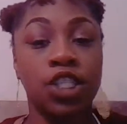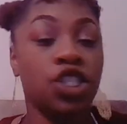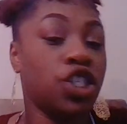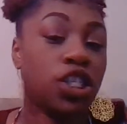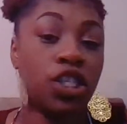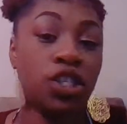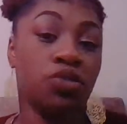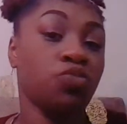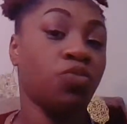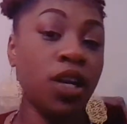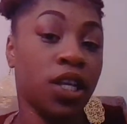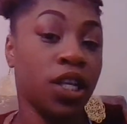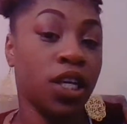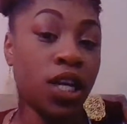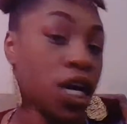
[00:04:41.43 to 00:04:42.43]
just
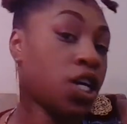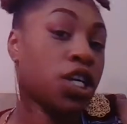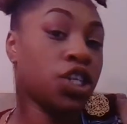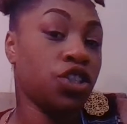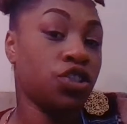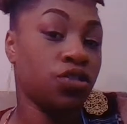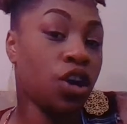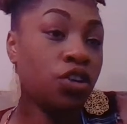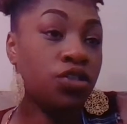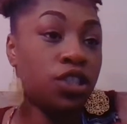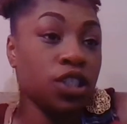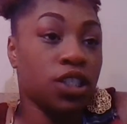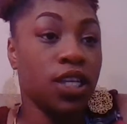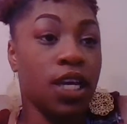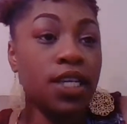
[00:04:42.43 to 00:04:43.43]
one of the cons. You
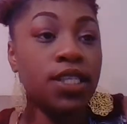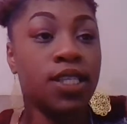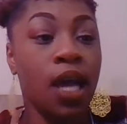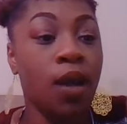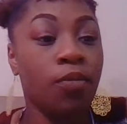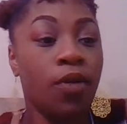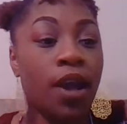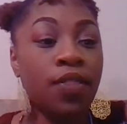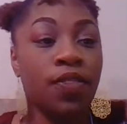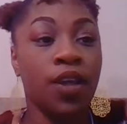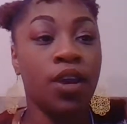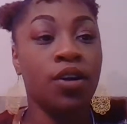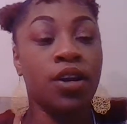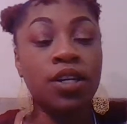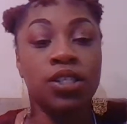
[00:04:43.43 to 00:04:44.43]
just can't stop right
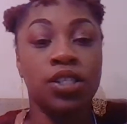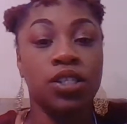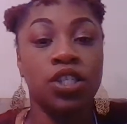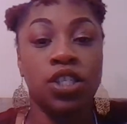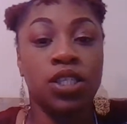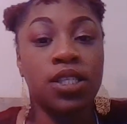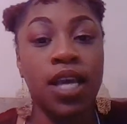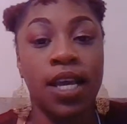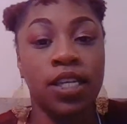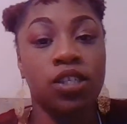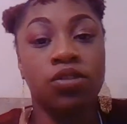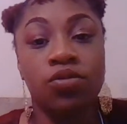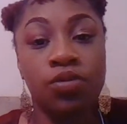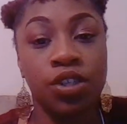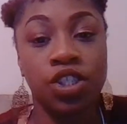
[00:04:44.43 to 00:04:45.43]
there and just
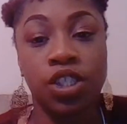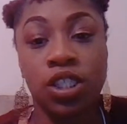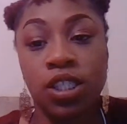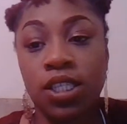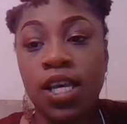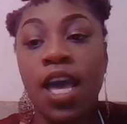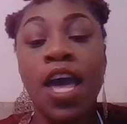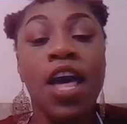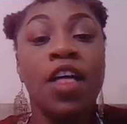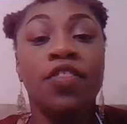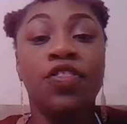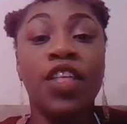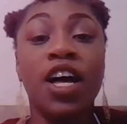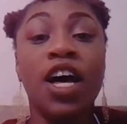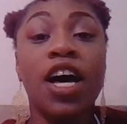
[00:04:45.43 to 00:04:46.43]
ask questions.
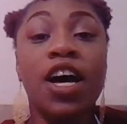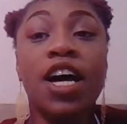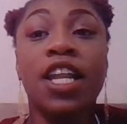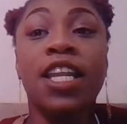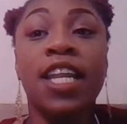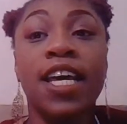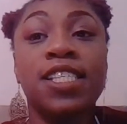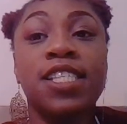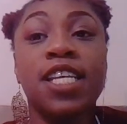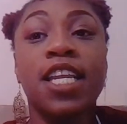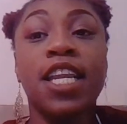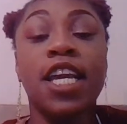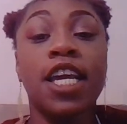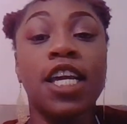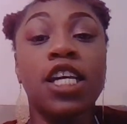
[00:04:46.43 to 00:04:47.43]
The
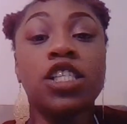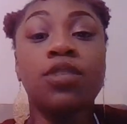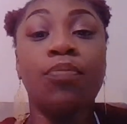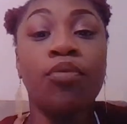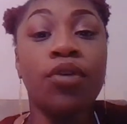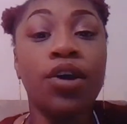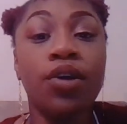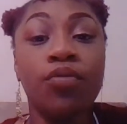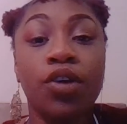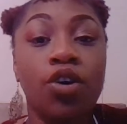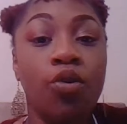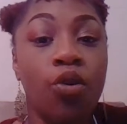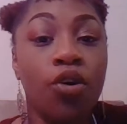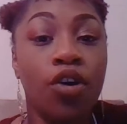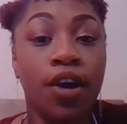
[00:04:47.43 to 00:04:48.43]
lesson is
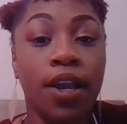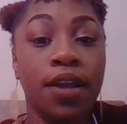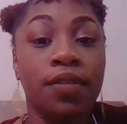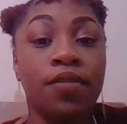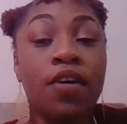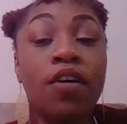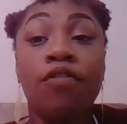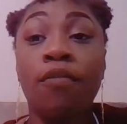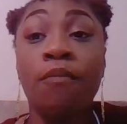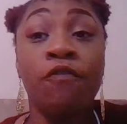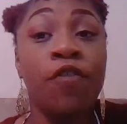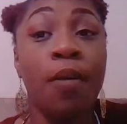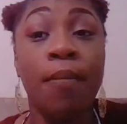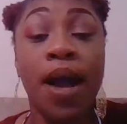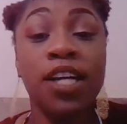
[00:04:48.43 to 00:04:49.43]
pre-recorded.
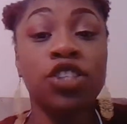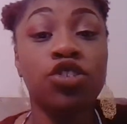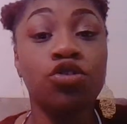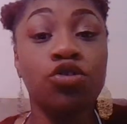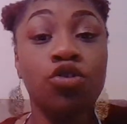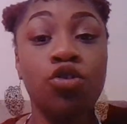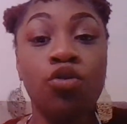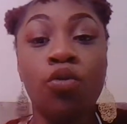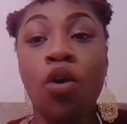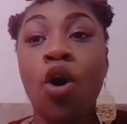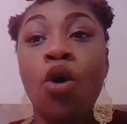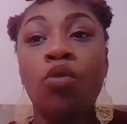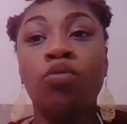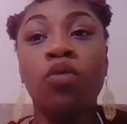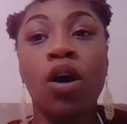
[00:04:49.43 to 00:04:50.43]
For my school,
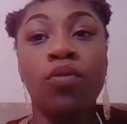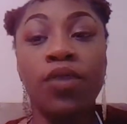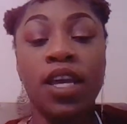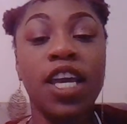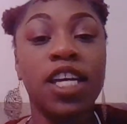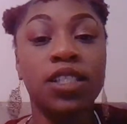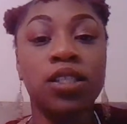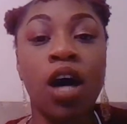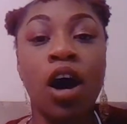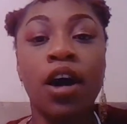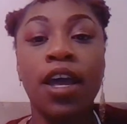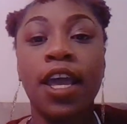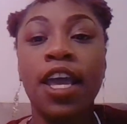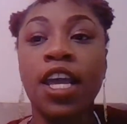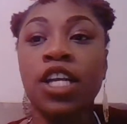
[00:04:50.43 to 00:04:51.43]
what we get
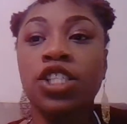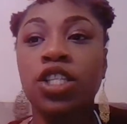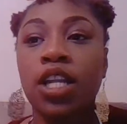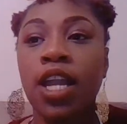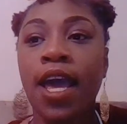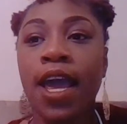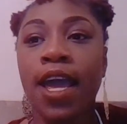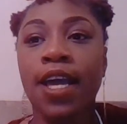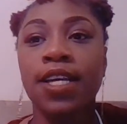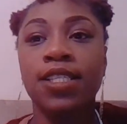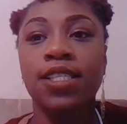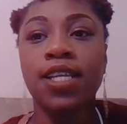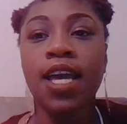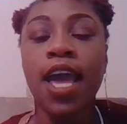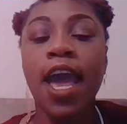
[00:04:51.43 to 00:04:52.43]
taught in each
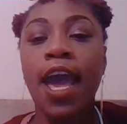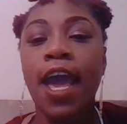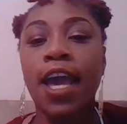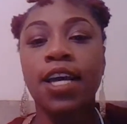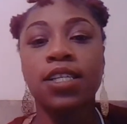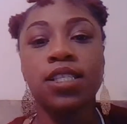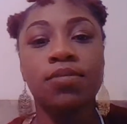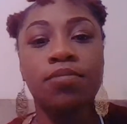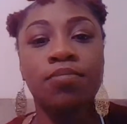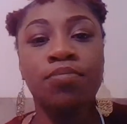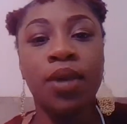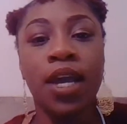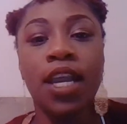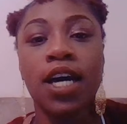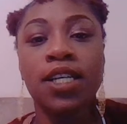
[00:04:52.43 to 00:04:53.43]
class has
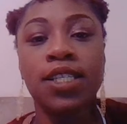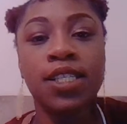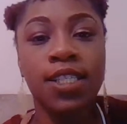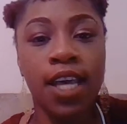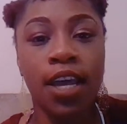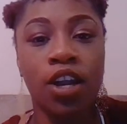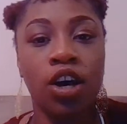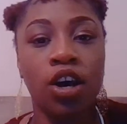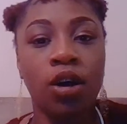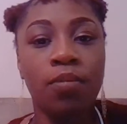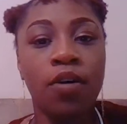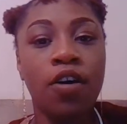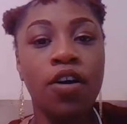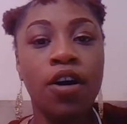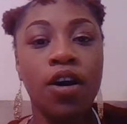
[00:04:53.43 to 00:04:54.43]
been a setup